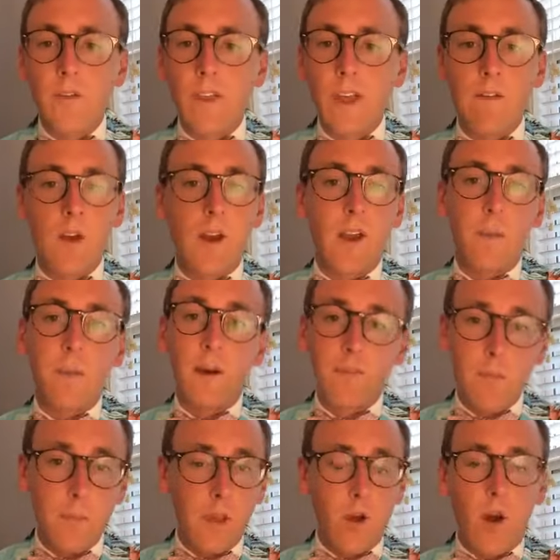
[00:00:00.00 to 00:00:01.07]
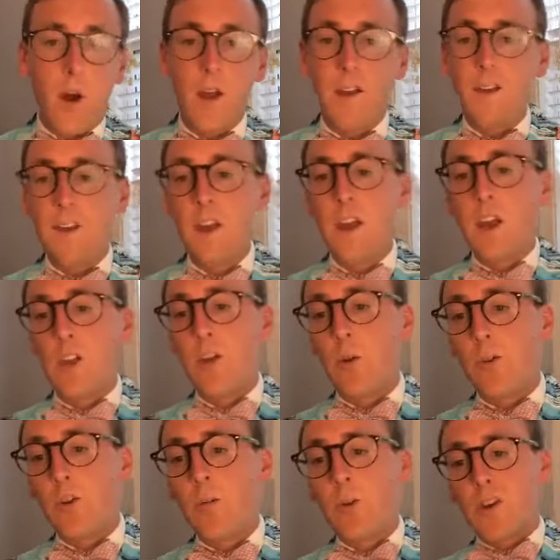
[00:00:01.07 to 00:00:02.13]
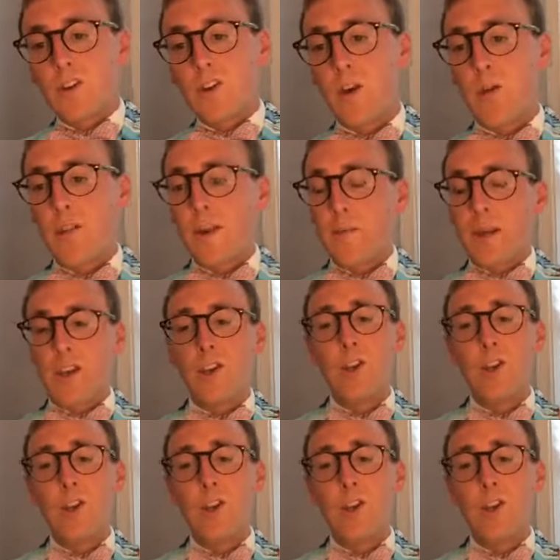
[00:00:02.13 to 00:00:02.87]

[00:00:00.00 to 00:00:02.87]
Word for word: They've gone above and beyond, you know, so much so that I'm like,